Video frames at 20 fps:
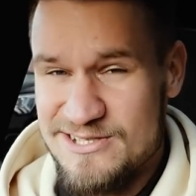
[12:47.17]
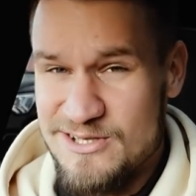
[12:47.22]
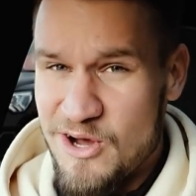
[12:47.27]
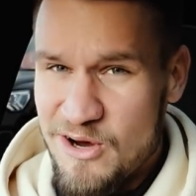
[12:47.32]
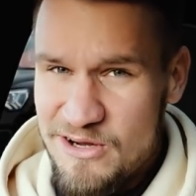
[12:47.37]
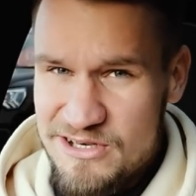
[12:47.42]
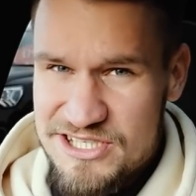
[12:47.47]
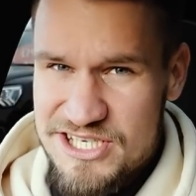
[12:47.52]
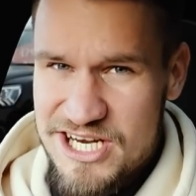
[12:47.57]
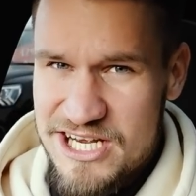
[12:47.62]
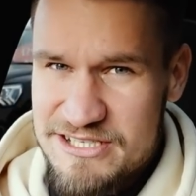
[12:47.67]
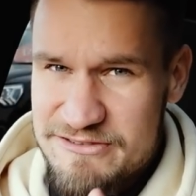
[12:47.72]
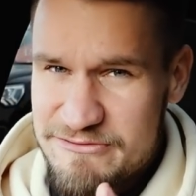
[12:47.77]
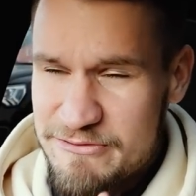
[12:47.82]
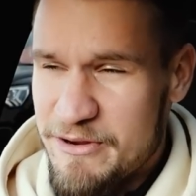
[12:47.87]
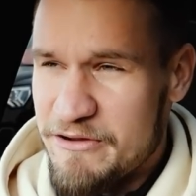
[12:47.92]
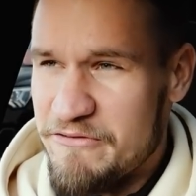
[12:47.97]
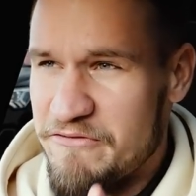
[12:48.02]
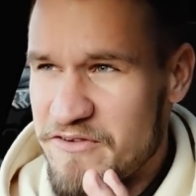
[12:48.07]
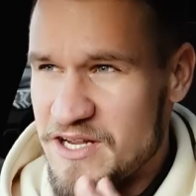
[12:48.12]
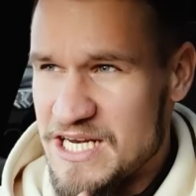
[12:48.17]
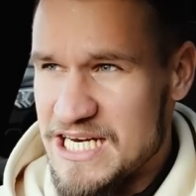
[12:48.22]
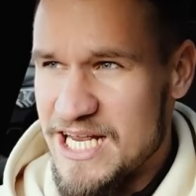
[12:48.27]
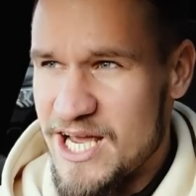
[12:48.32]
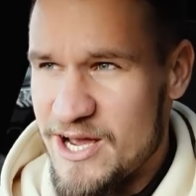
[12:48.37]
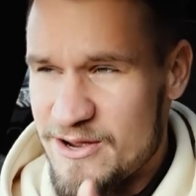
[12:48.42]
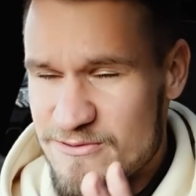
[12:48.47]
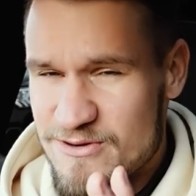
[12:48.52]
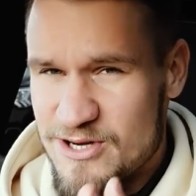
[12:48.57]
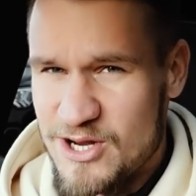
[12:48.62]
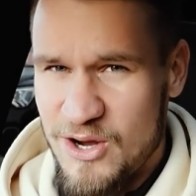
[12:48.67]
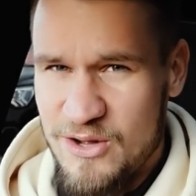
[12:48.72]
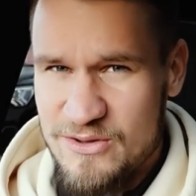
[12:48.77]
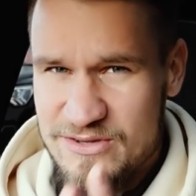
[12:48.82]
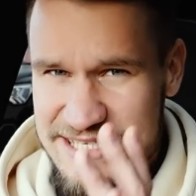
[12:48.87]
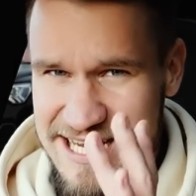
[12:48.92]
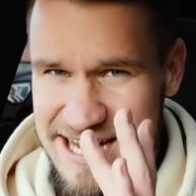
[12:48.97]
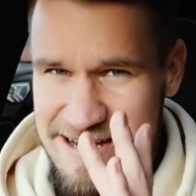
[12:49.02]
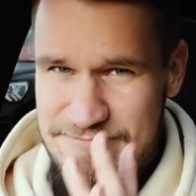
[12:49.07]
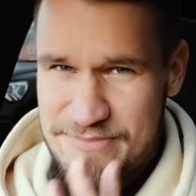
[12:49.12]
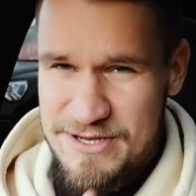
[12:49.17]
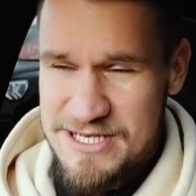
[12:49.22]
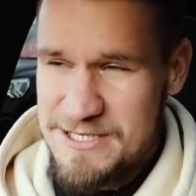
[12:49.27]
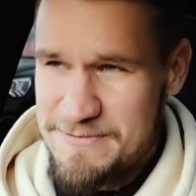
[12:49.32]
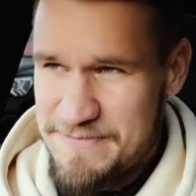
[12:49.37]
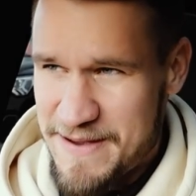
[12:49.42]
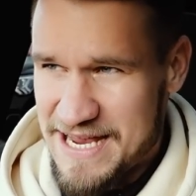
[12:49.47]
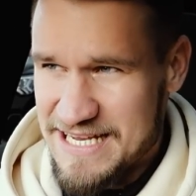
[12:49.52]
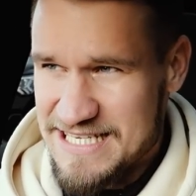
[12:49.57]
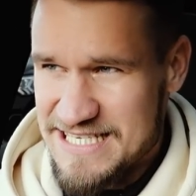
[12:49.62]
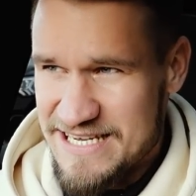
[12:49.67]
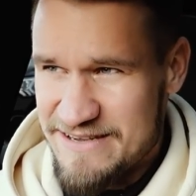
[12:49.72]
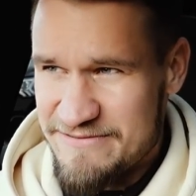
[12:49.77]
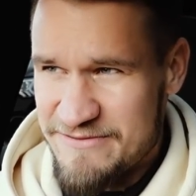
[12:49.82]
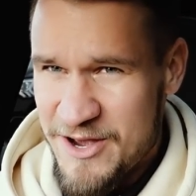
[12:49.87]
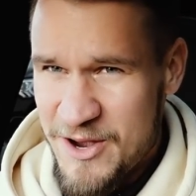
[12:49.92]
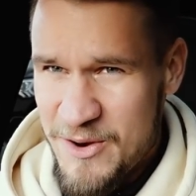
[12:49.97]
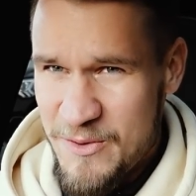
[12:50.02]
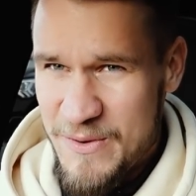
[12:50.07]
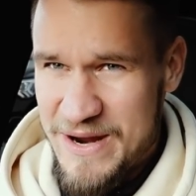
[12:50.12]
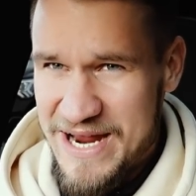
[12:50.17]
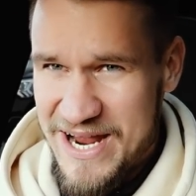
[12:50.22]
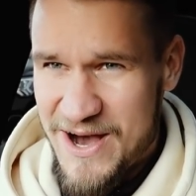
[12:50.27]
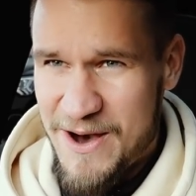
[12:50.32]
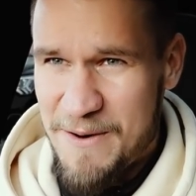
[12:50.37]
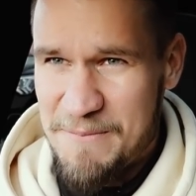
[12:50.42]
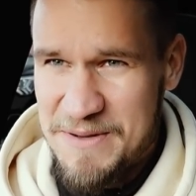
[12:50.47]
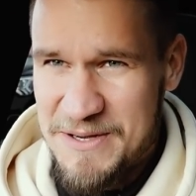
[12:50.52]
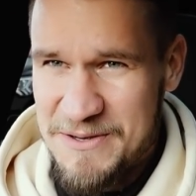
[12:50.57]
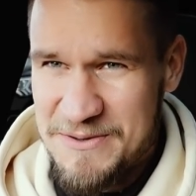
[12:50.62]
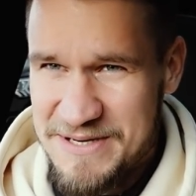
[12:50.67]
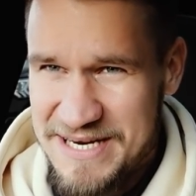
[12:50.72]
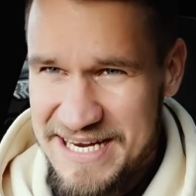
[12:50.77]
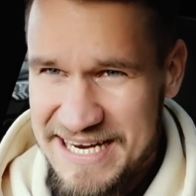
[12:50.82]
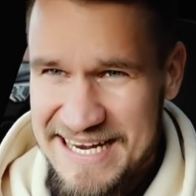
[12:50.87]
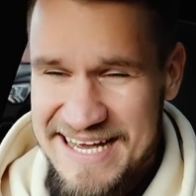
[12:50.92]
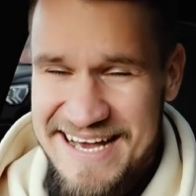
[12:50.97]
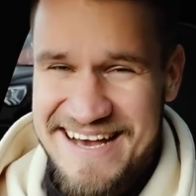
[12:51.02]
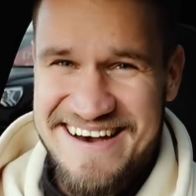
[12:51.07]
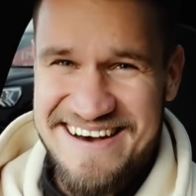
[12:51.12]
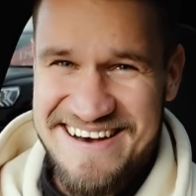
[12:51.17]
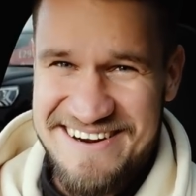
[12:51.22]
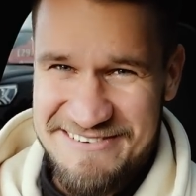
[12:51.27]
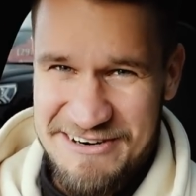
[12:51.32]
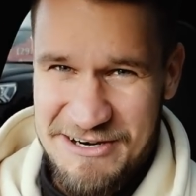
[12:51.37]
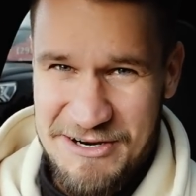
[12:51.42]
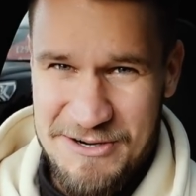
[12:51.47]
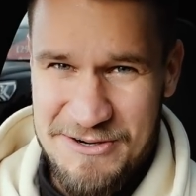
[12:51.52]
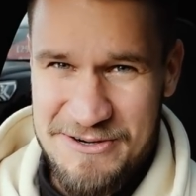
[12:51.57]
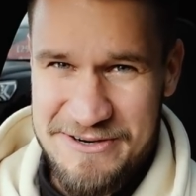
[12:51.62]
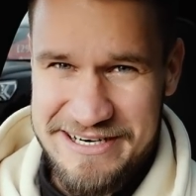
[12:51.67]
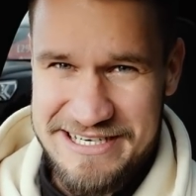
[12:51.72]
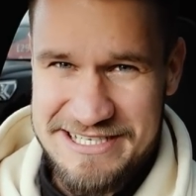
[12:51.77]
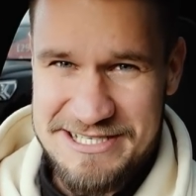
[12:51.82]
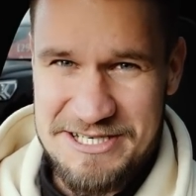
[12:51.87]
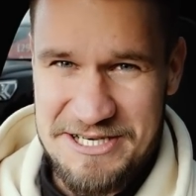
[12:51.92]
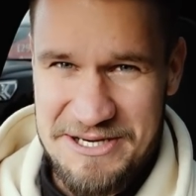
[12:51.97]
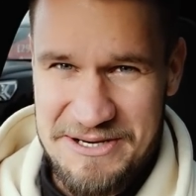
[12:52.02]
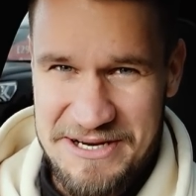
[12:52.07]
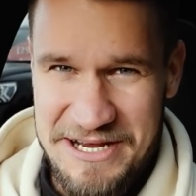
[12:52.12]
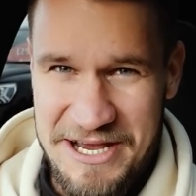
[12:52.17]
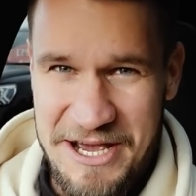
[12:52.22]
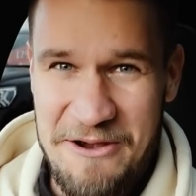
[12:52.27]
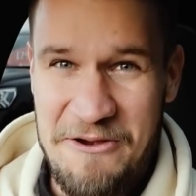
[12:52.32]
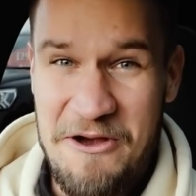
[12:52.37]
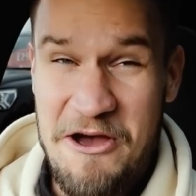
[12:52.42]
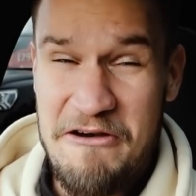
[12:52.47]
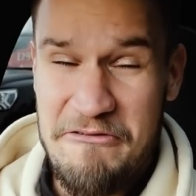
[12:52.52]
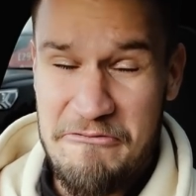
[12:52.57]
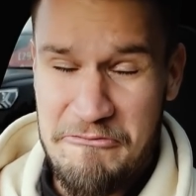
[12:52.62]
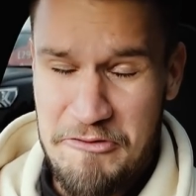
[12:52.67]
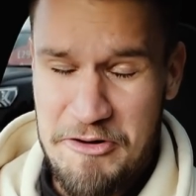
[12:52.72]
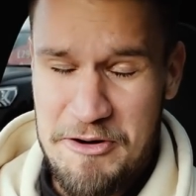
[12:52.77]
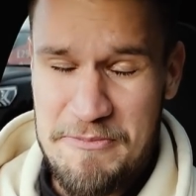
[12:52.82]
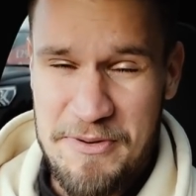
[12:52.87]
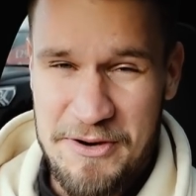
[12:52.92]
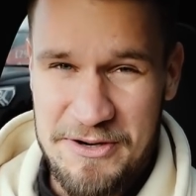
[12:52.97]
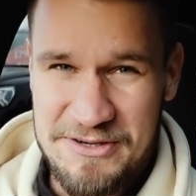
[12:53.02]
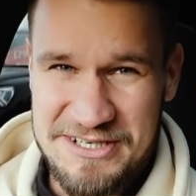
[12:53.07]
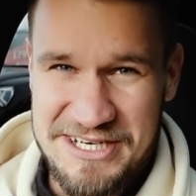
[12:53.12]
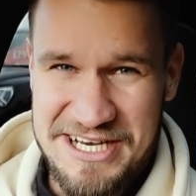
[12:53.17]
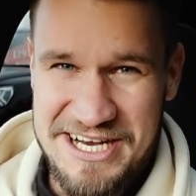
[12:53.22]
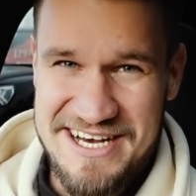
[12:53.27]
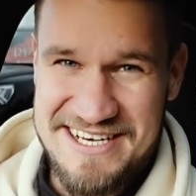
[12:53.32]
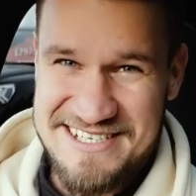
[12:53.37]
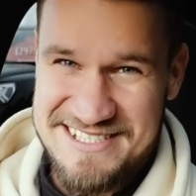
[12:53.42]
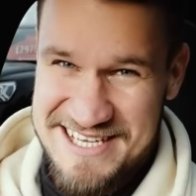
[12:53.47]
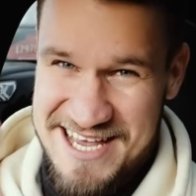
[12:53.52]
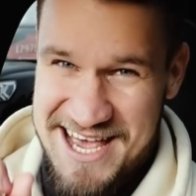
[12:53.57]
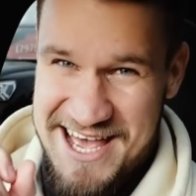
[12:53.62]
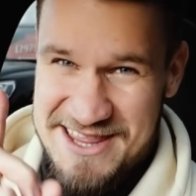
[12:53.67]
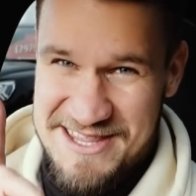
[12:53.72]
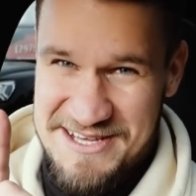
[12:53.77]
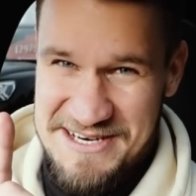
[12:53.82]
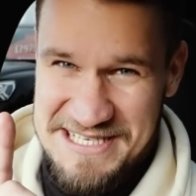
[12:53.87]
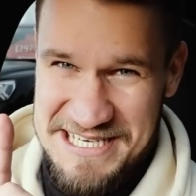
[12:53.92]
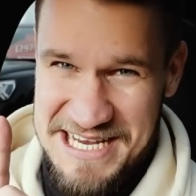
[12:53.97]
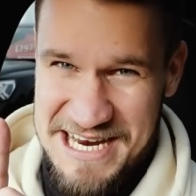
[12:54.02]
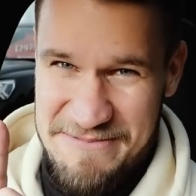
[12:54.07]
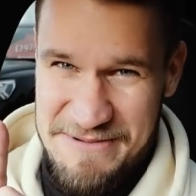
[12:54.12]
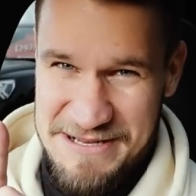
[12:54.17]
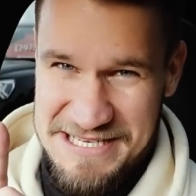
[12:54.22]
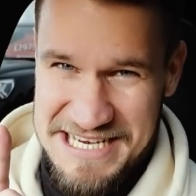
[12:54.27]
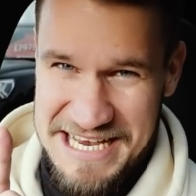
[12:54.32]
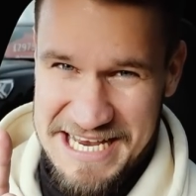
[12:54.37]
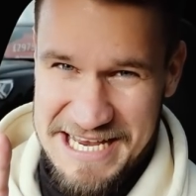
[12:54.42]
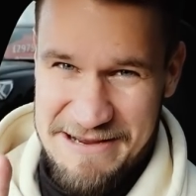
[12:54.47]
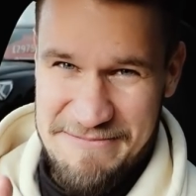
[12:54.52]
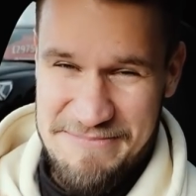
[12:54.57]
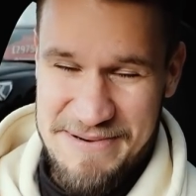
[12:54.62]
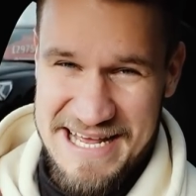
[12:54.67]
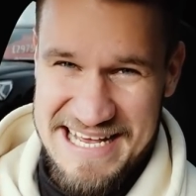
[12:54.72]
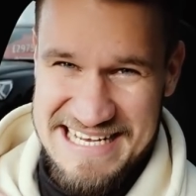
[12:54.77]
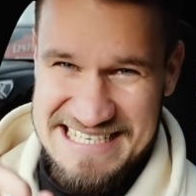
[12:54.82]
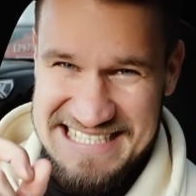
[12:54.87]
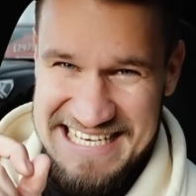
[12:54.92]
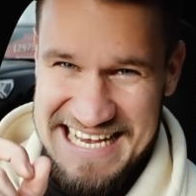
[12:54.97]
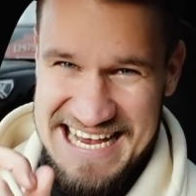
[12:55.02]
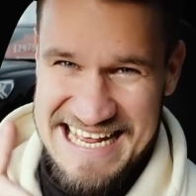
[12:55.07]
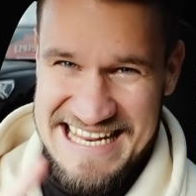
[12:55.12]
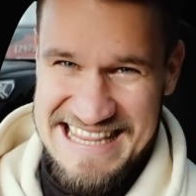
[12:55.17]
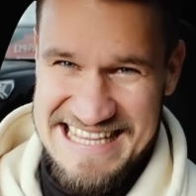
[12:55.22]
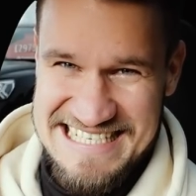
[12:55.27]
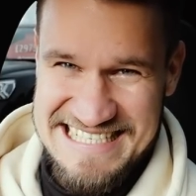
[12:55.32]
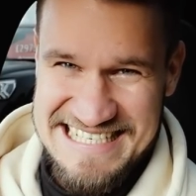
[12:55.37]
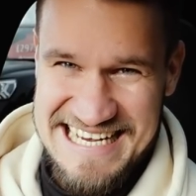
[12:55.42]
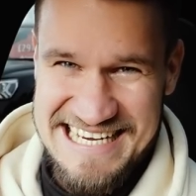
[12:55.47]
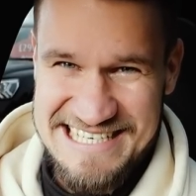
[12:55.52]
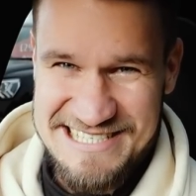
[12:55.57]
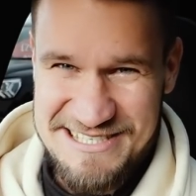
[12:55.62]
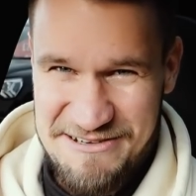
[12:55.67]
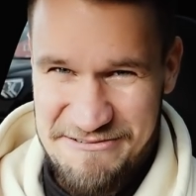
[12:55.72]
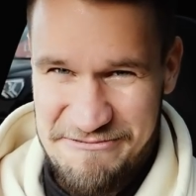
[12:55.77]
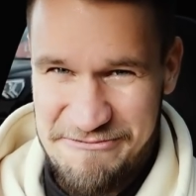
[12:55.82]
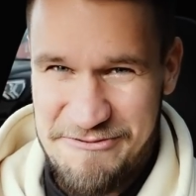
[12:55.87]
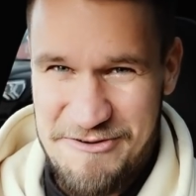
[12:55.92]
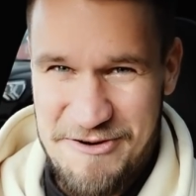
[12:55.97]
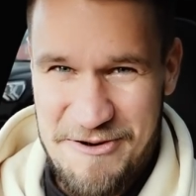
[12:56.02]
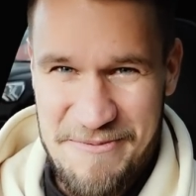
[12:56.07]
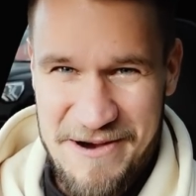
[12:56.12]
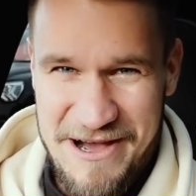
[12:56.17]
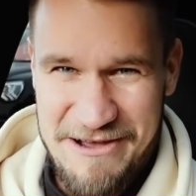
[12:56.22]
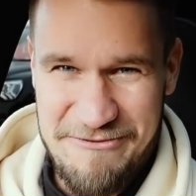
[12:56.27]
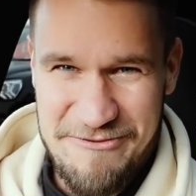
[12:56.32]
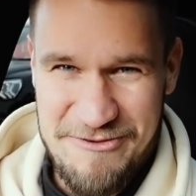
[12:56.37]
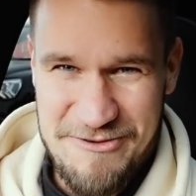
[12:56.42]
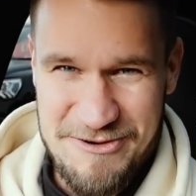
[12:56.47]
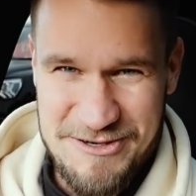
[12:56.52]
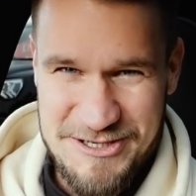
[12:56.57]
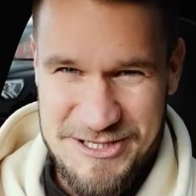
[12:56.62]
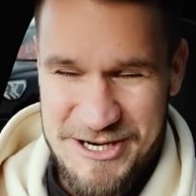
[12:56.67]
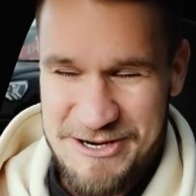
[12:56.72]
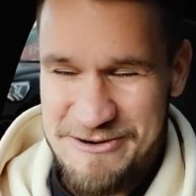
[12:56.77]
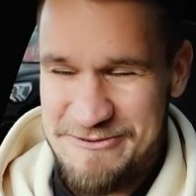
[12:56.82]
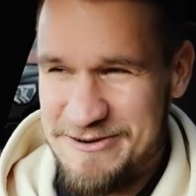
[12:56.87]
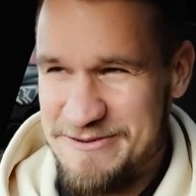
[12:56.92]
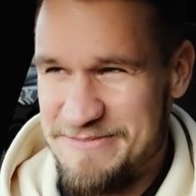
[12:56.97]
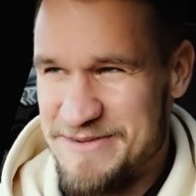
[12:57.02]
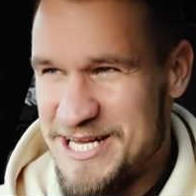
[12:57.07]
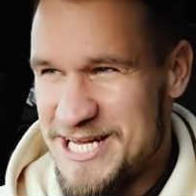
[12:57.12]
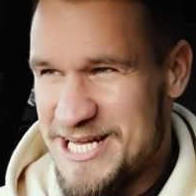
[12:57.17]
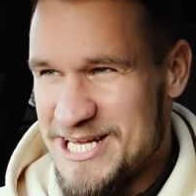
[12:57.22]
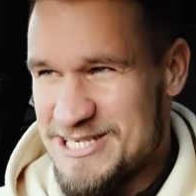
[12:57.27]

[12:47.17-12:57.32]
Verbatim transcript: Not just from a video content perspective, we are building a recording studio for a podcast that is going to be taking place in the Saxton 4x4 showroom.